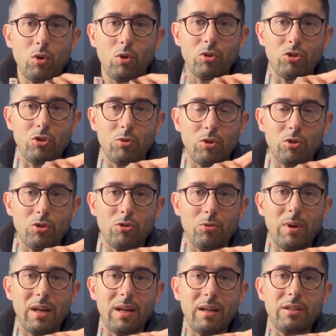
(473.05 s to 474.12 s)
also produced
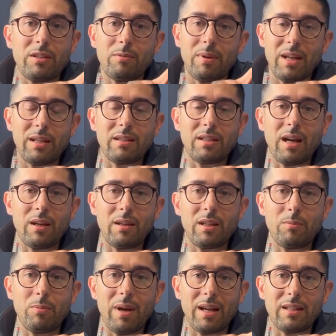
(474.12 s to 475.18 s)
by us, made entirely
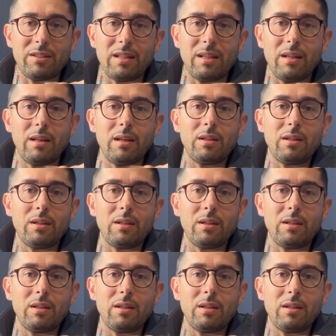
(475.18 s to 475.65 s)
of plastic.